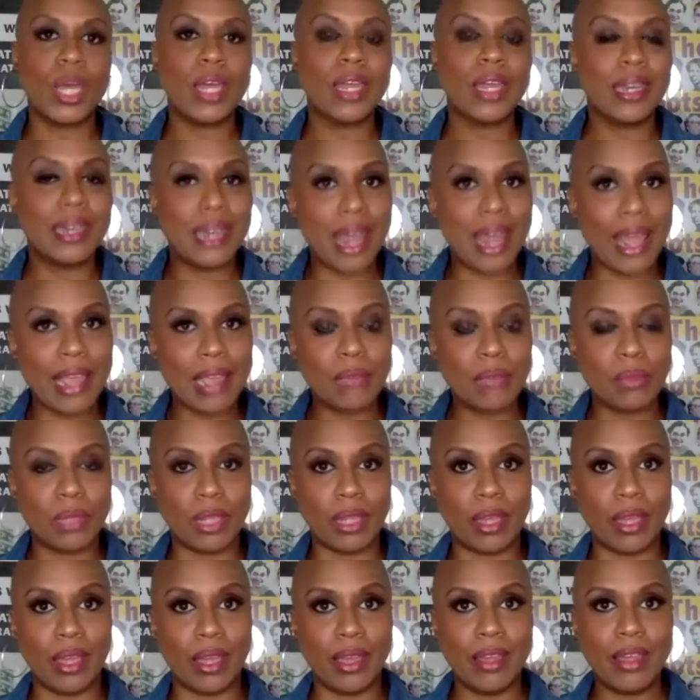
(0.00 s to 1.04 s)

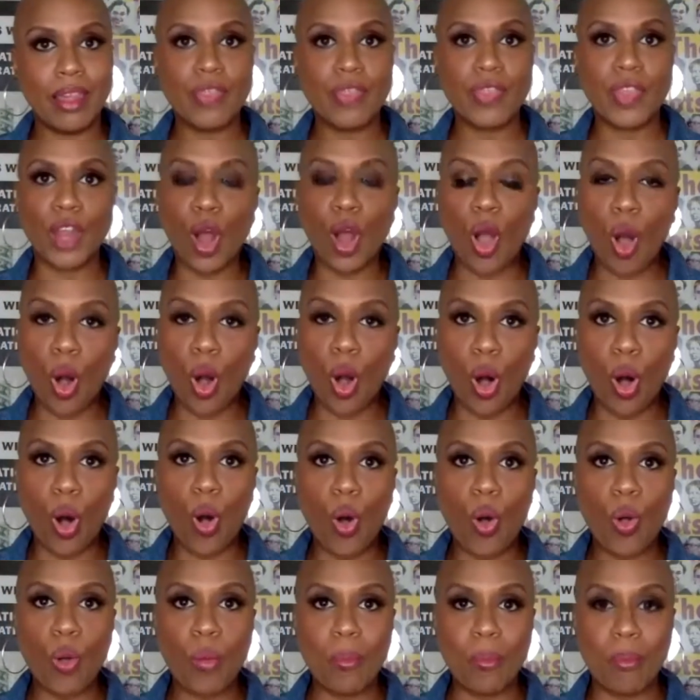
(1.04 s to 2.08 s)
namely that
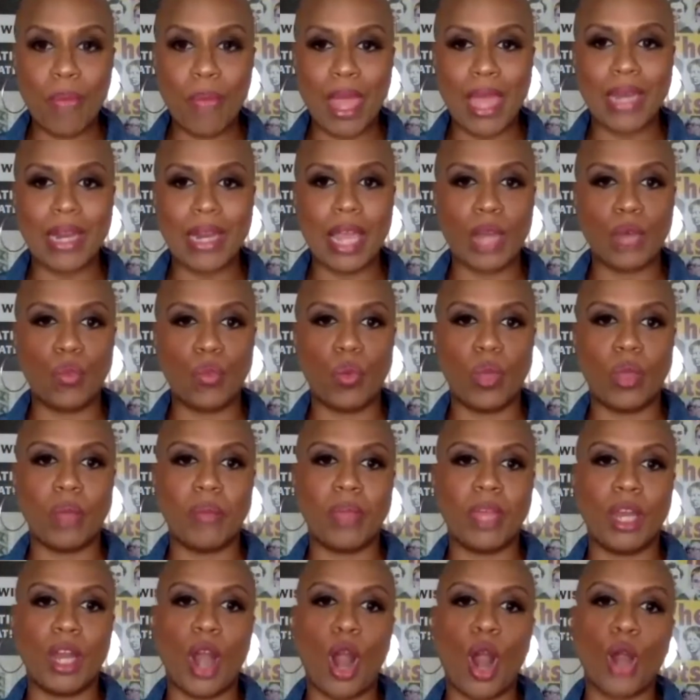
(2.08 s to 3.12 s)
all men and
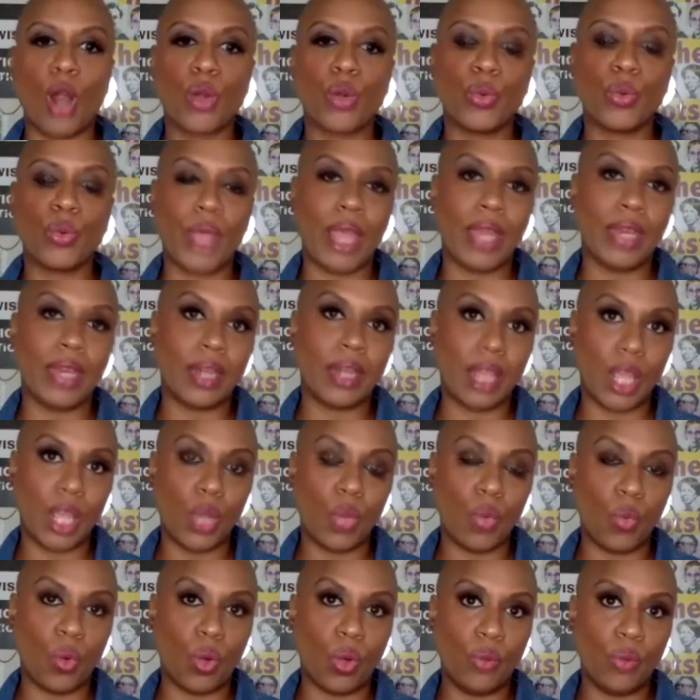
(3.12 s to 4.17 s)
women are created
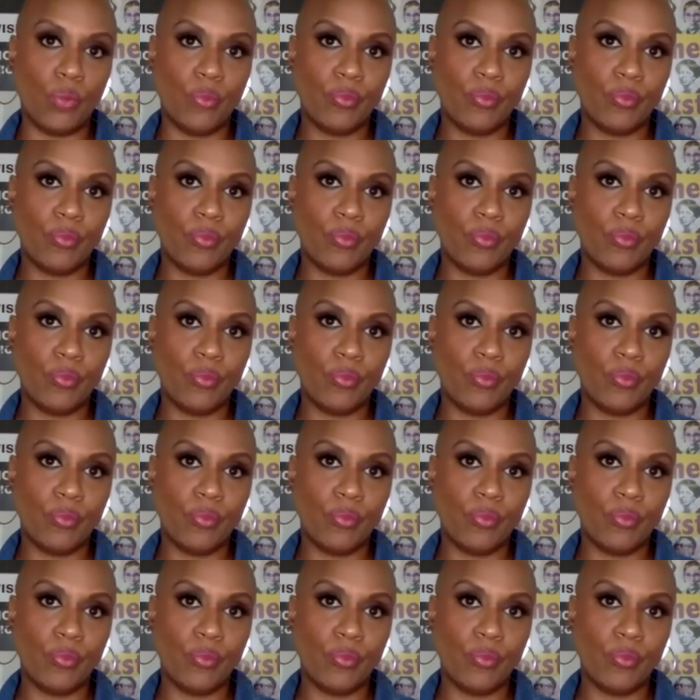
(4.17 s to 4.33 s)
equal.